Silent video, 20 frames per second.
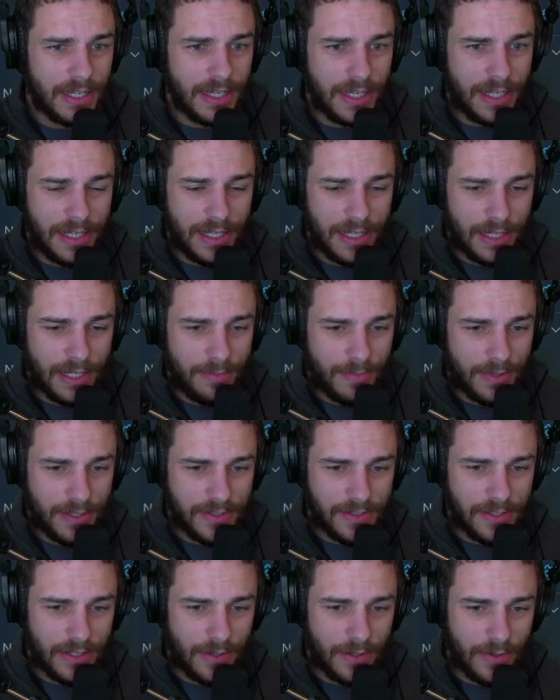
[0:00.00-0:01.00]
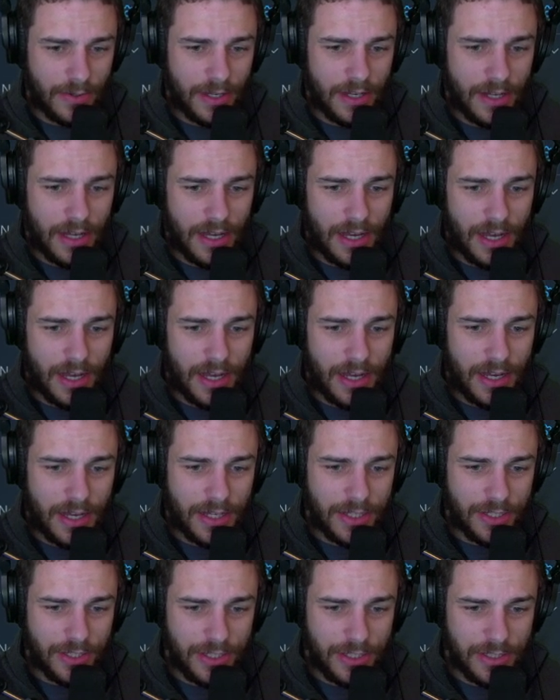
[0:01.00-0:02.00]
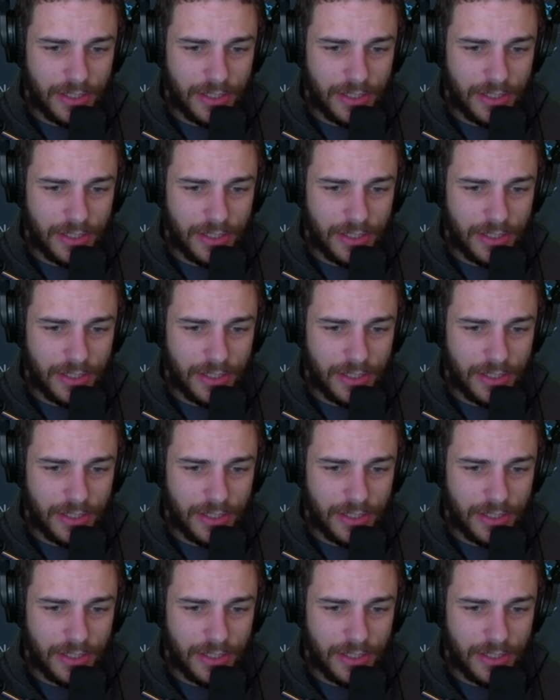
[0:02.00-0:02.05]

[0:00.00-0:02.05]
And so she is a